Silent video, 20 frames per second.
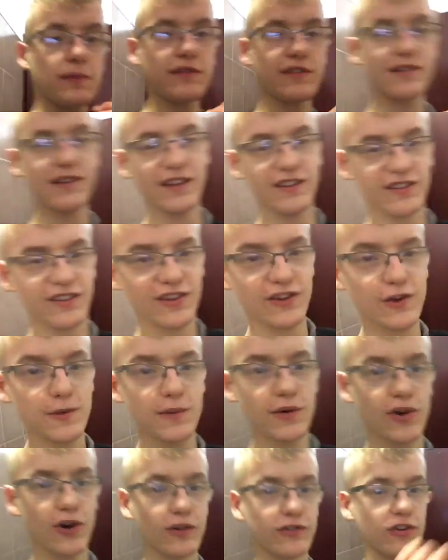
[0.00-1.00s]
I'm just in that
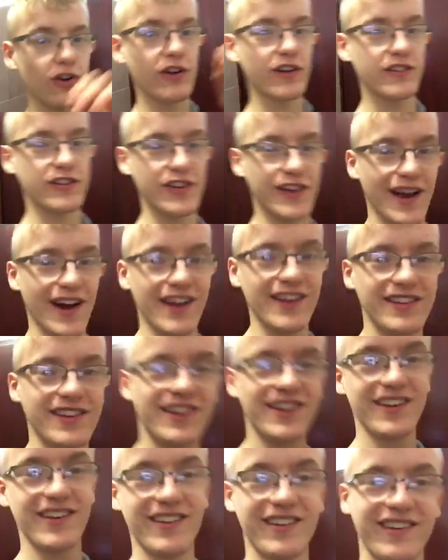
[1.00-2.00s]
cubicle talking to you guys.
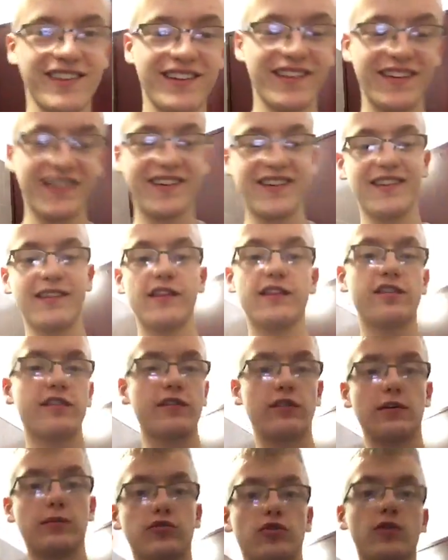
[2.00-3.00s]
This
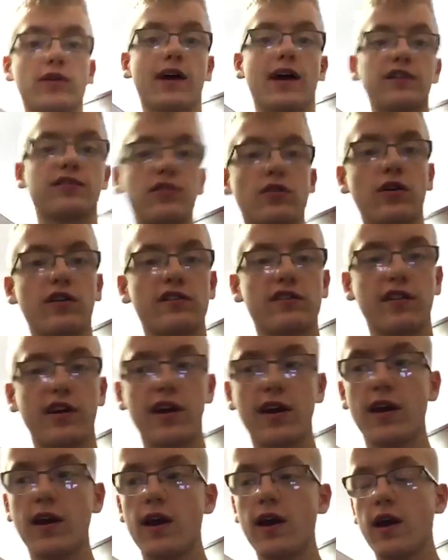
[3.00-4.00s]
is all I'm doing guys, talking to
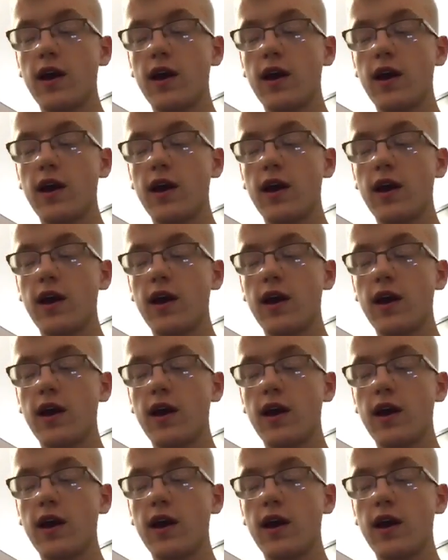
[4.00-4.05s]
you.